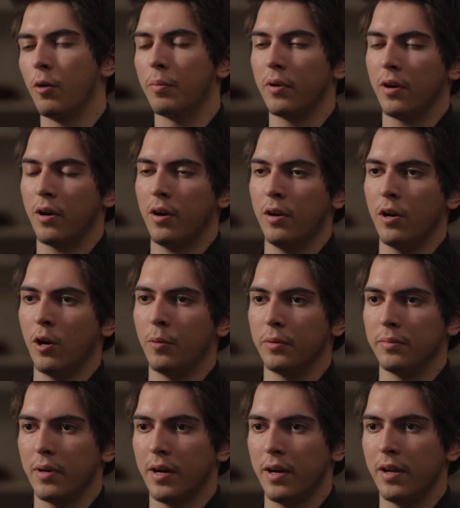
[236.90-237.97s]
an open heart,
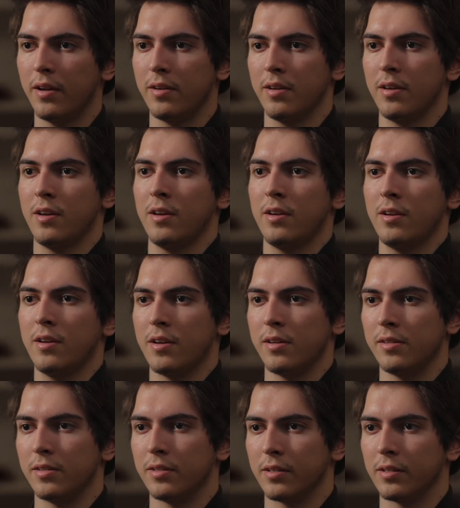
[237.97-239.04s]
open mind,
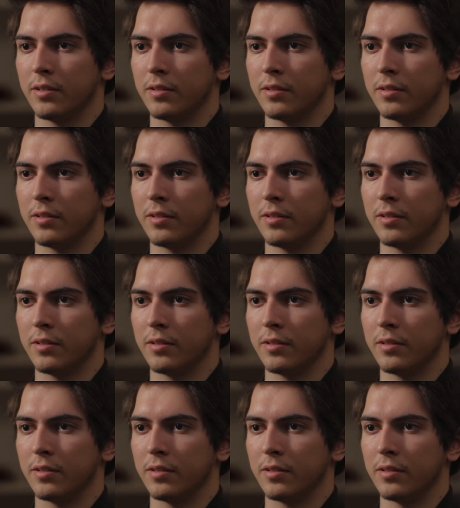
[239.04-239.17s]
and